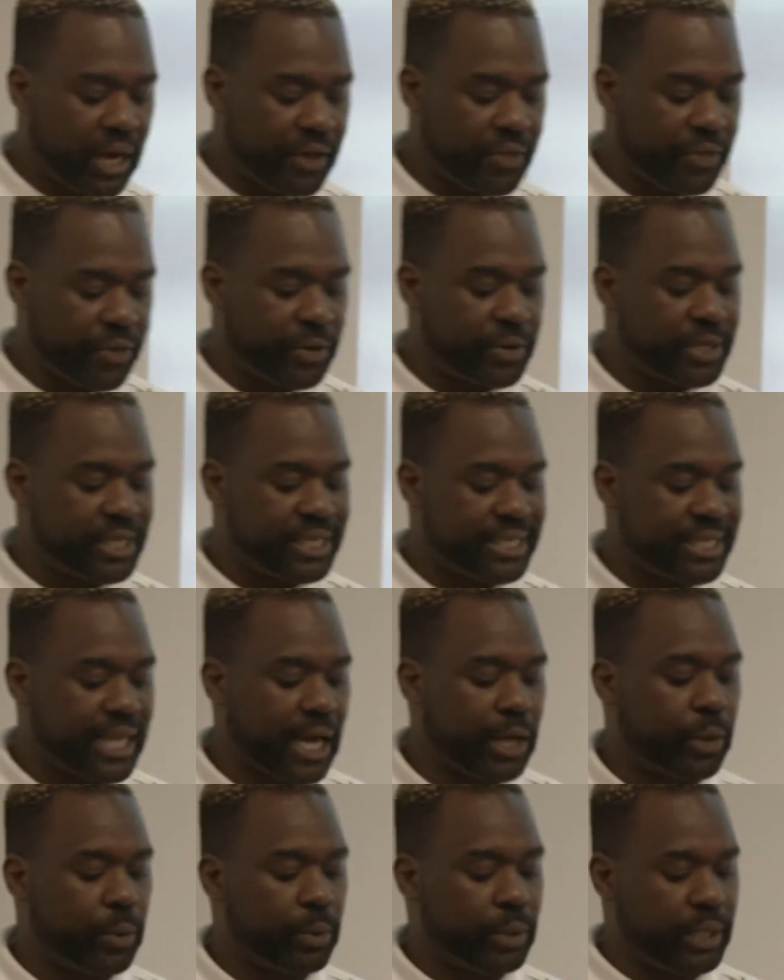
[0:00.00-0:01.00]
other is
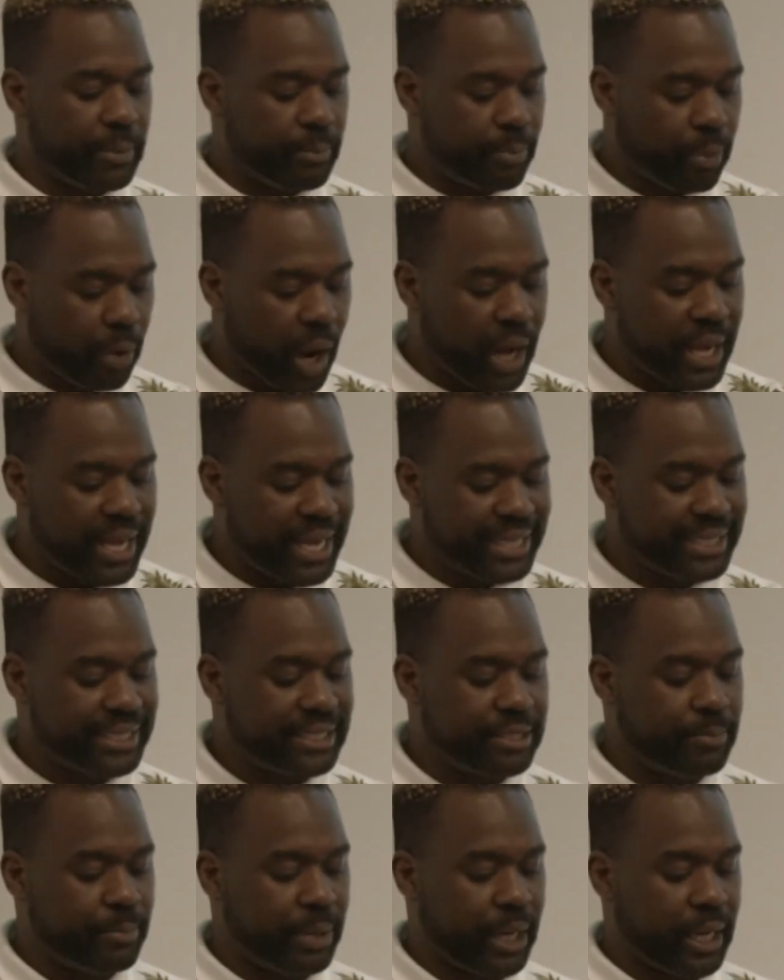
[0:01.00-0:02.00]
not only brought
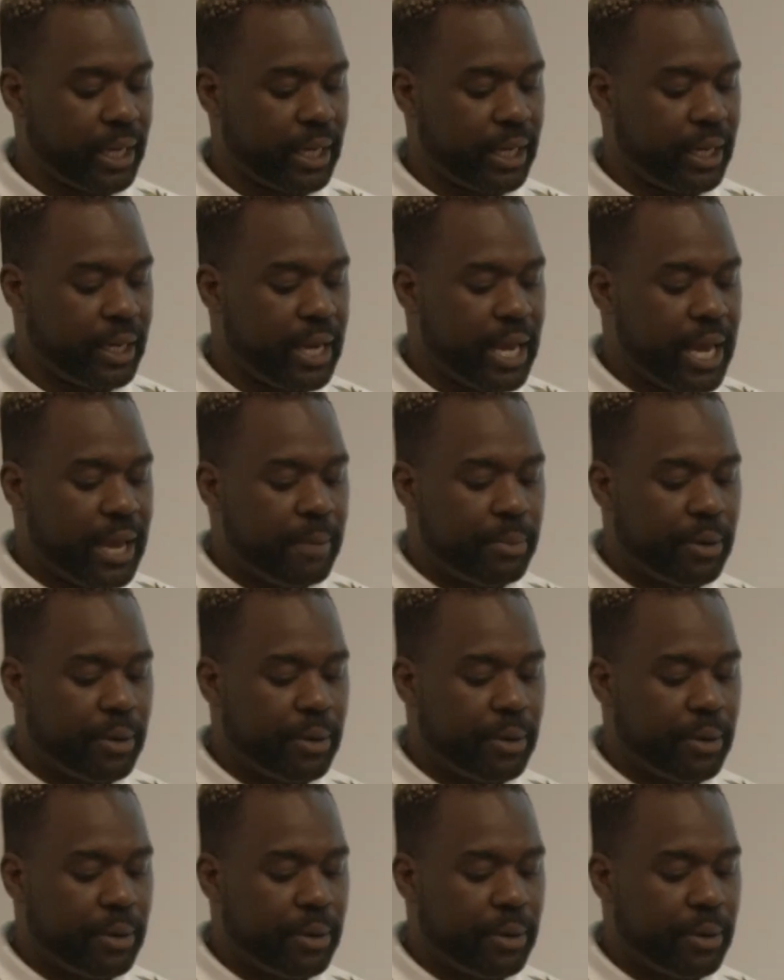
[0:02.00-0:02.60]
into being,